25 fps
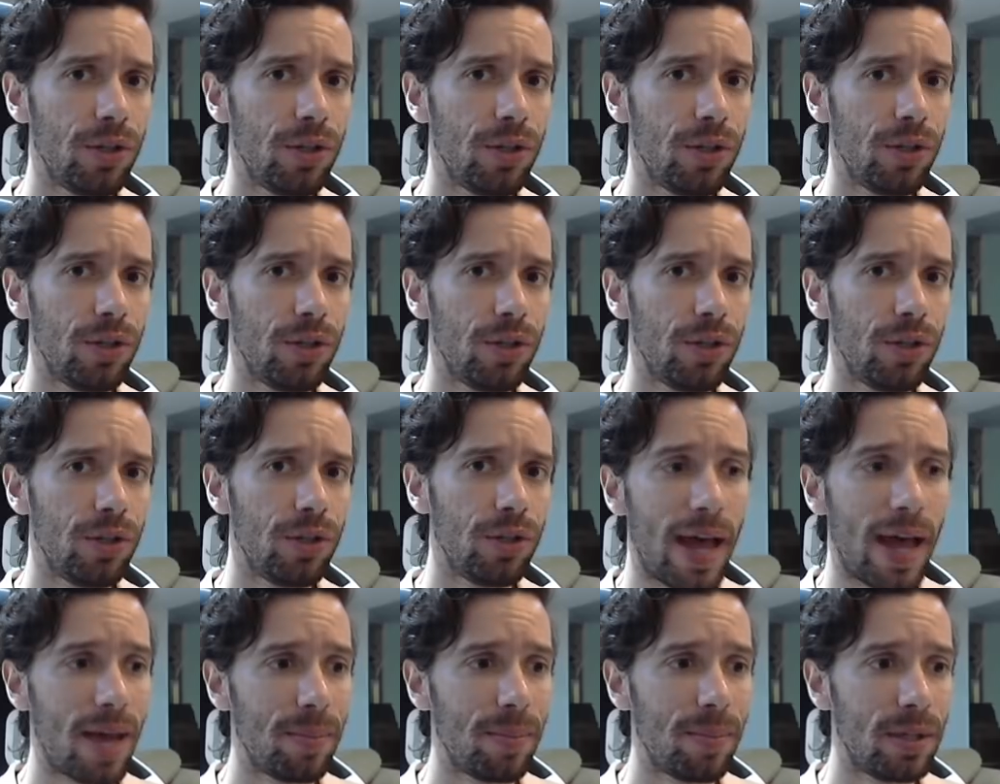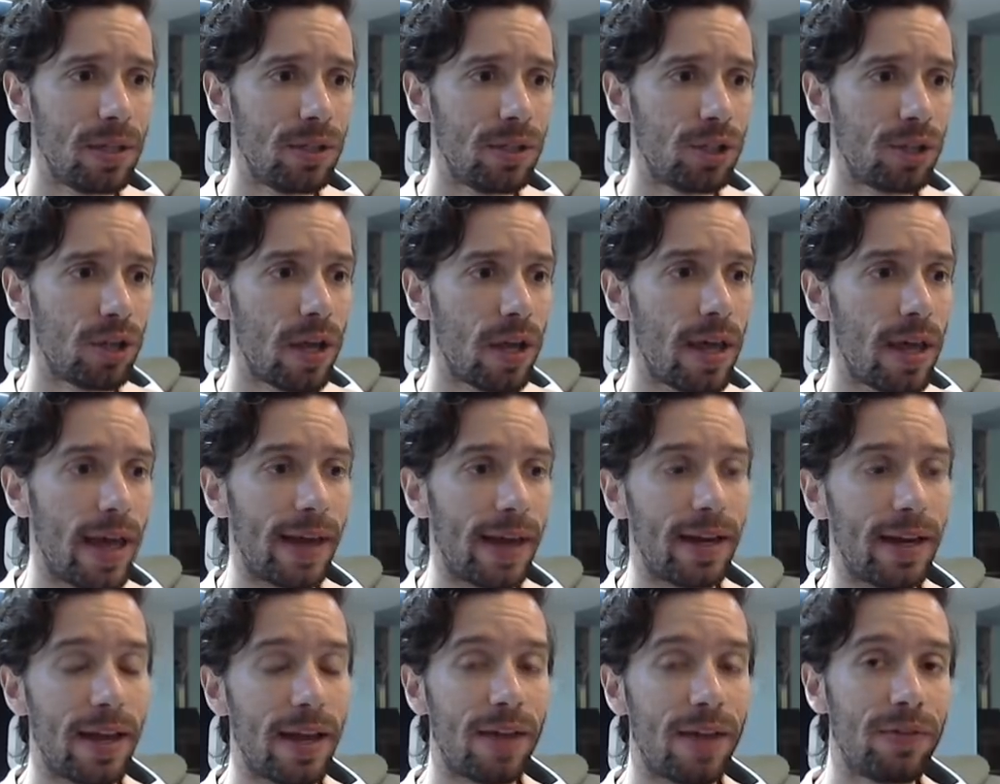does damage,
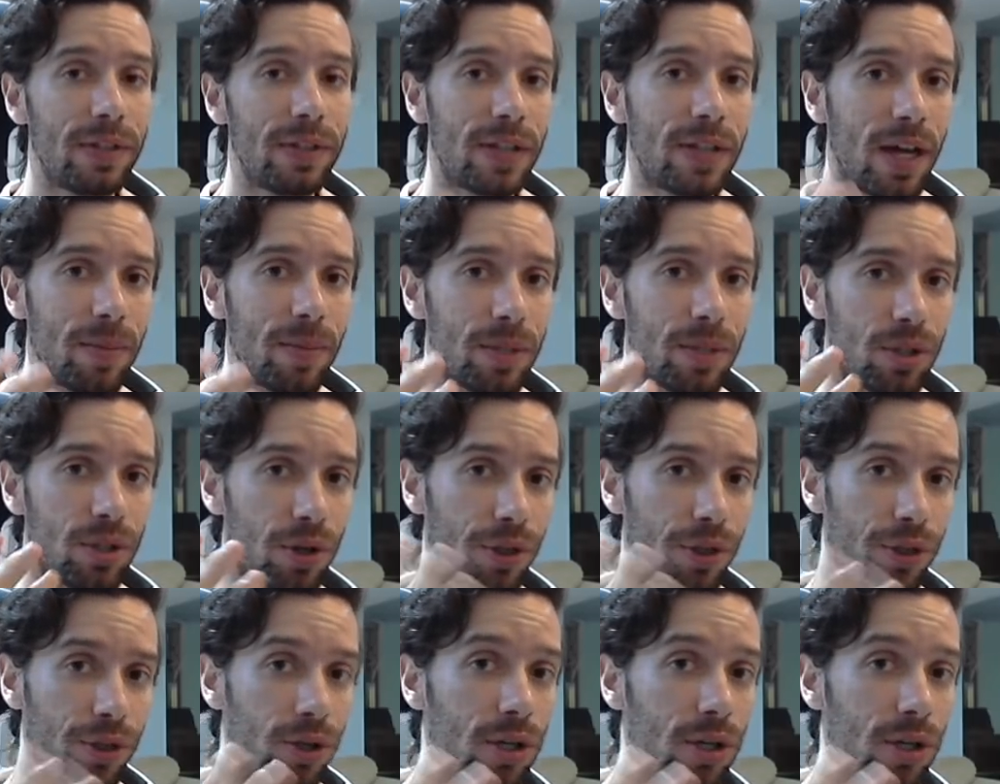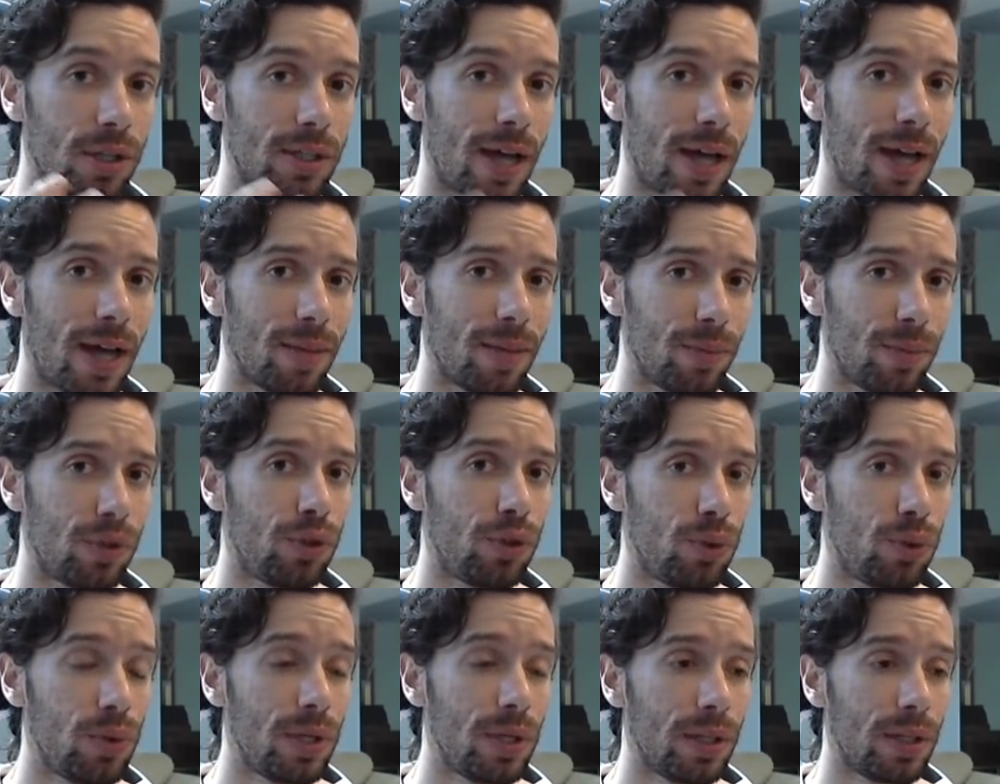and every time it's her third time
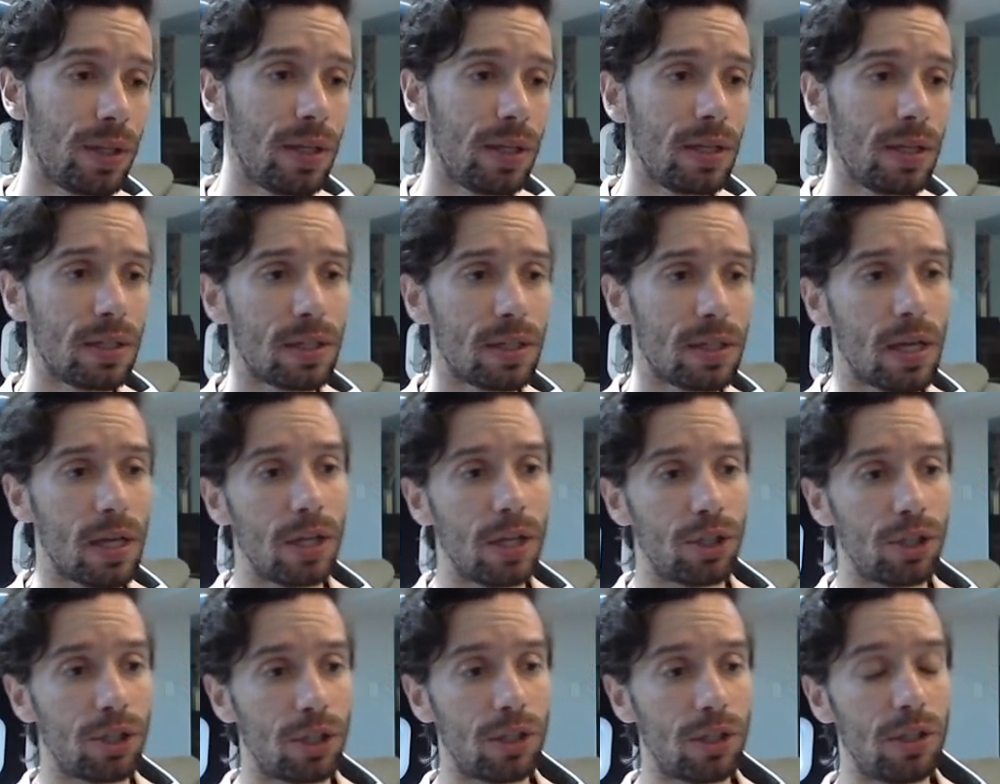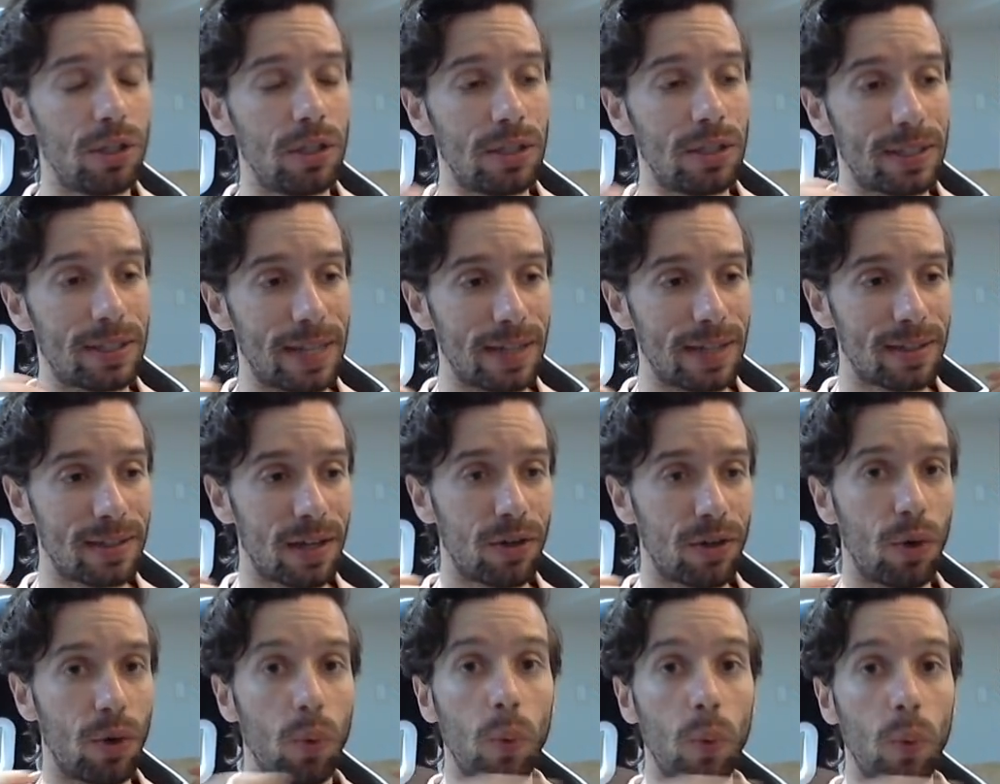doing this, she sends
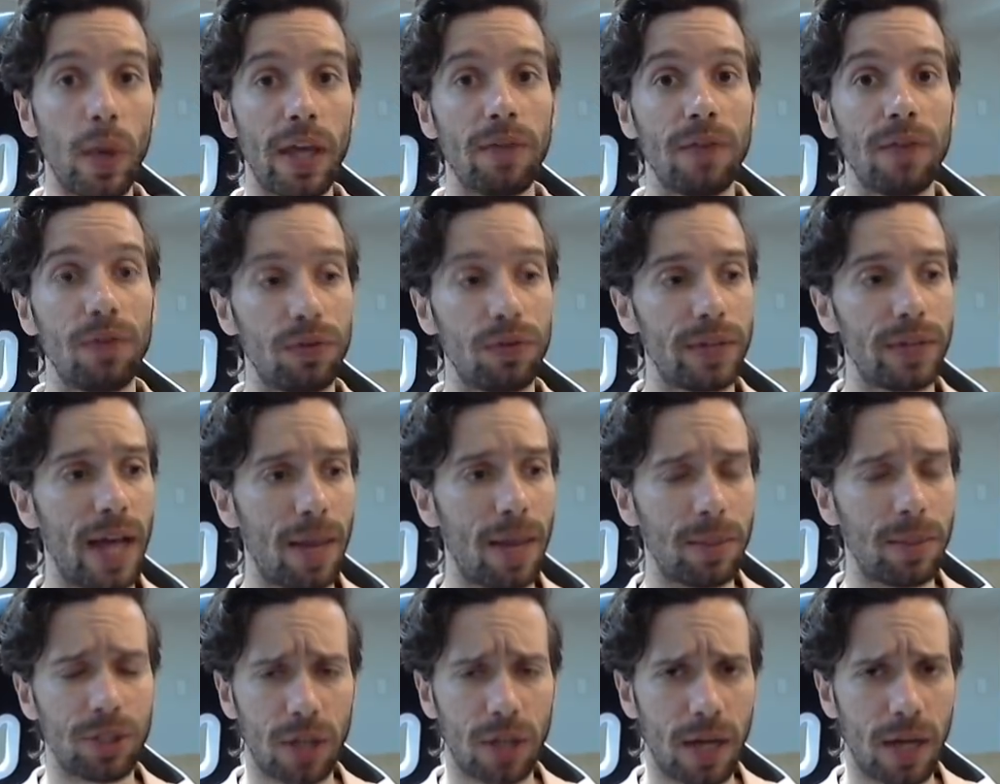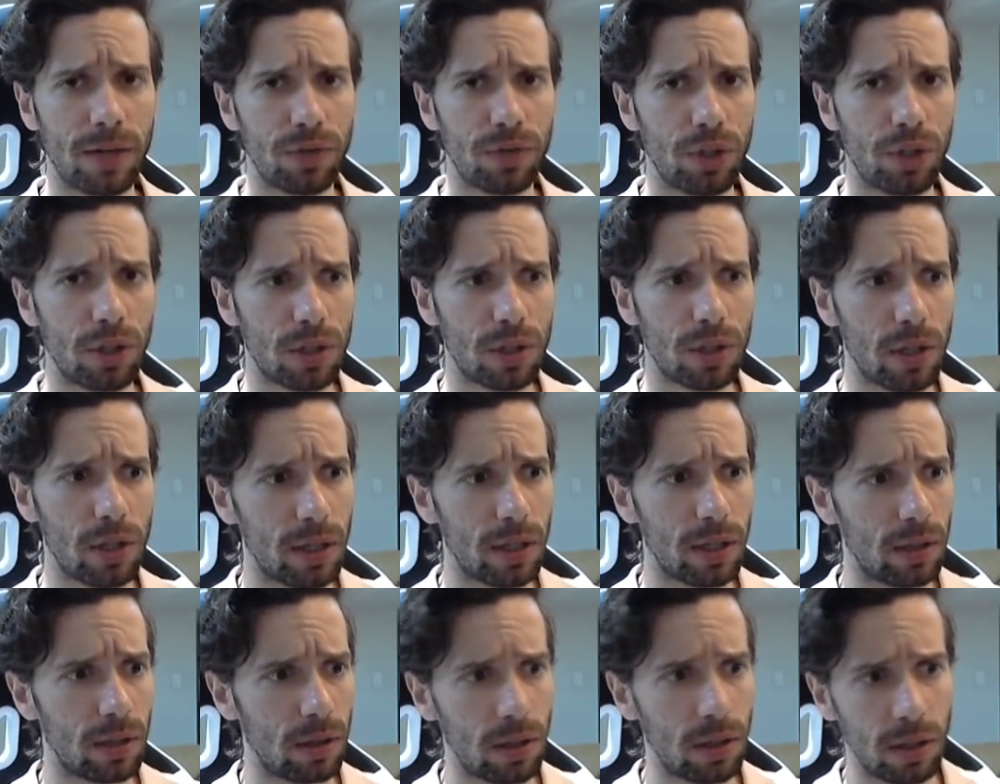out a wave of damage, kind of just
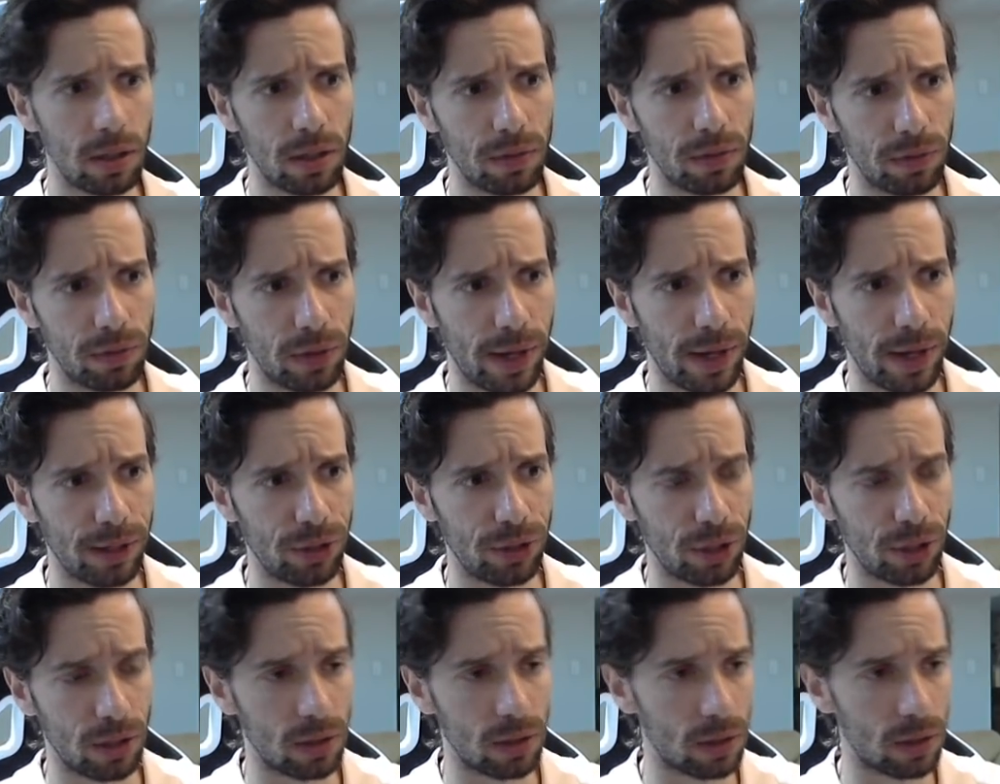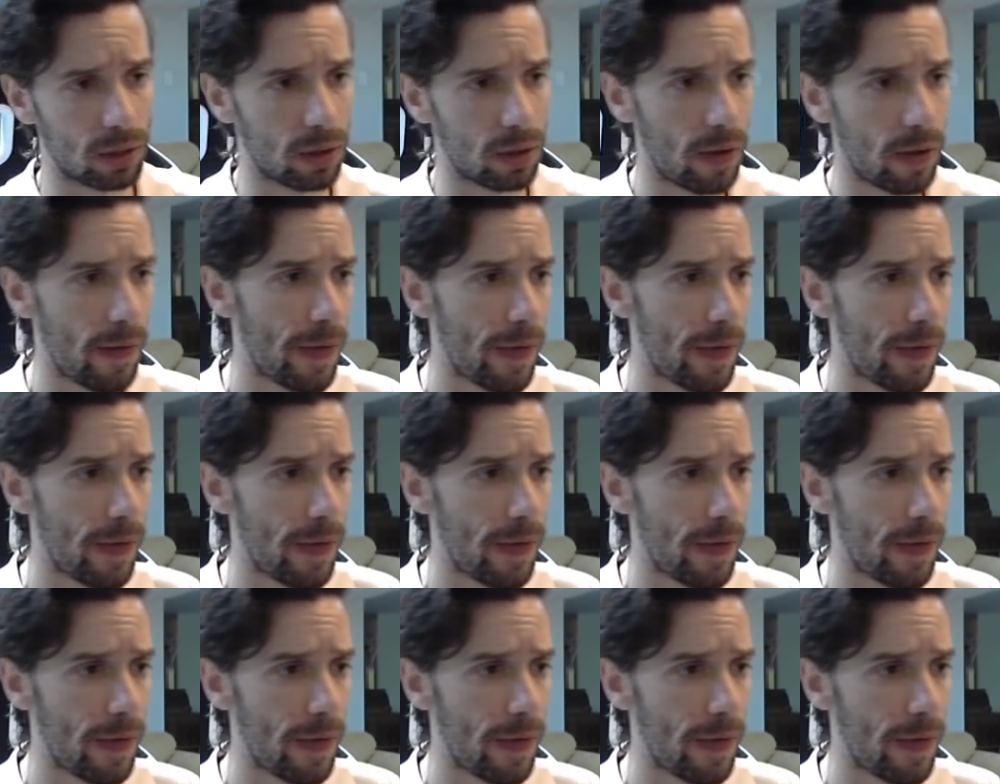like in League of Legends.